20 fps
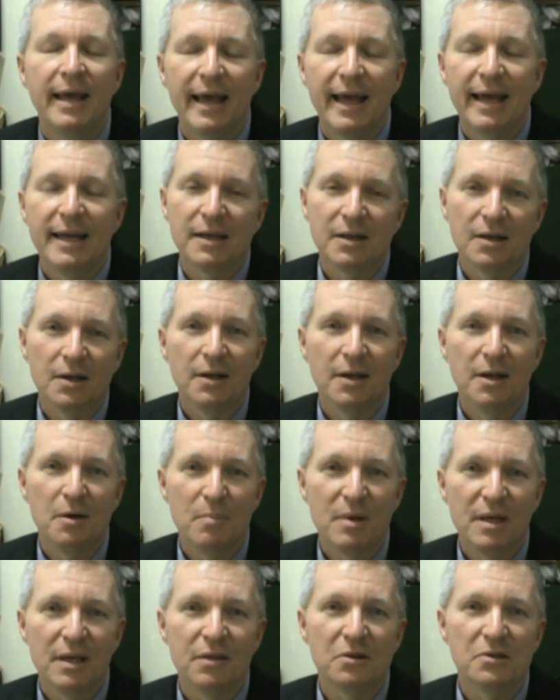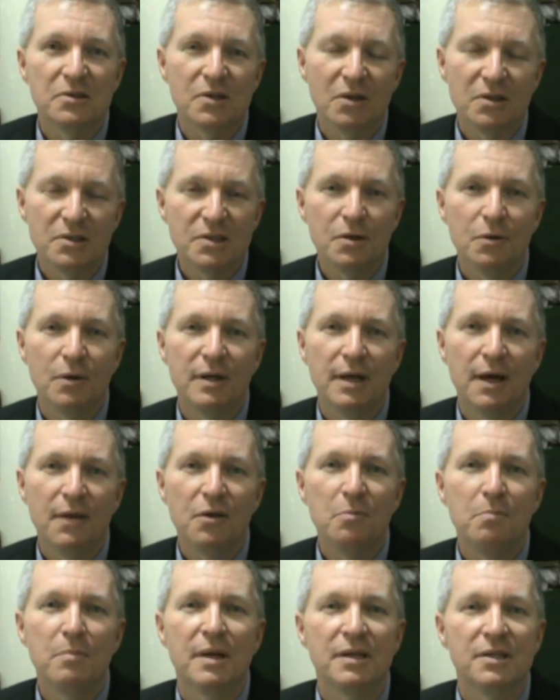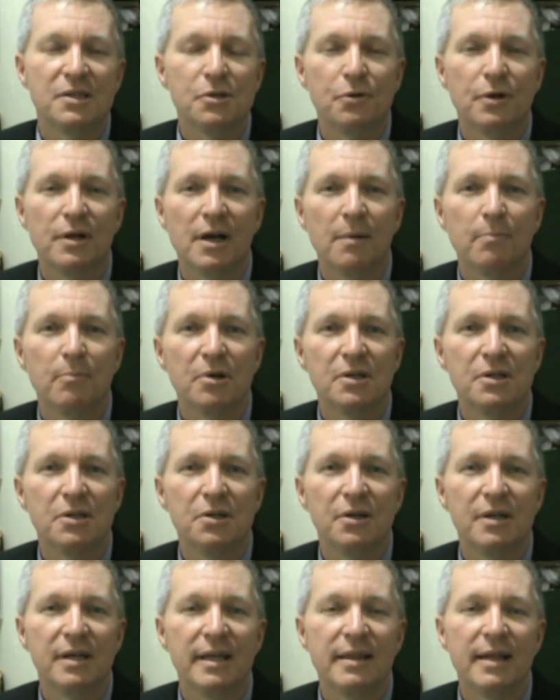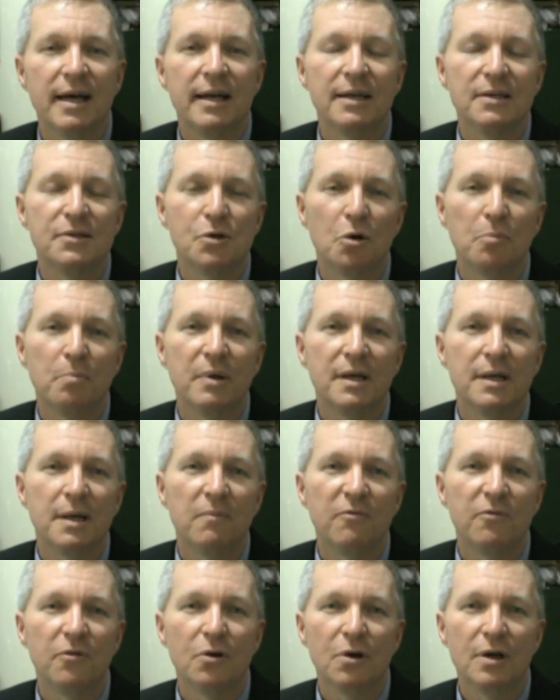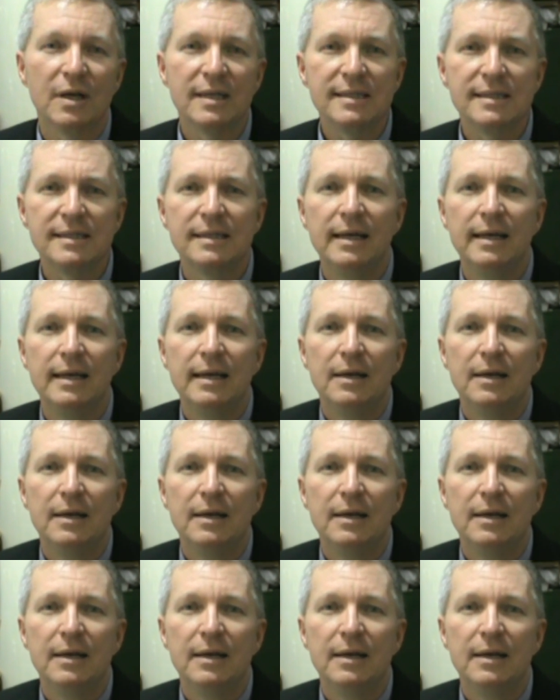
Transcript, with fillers: And in Colombia, there's also another ministry opportunity that has opened up for us,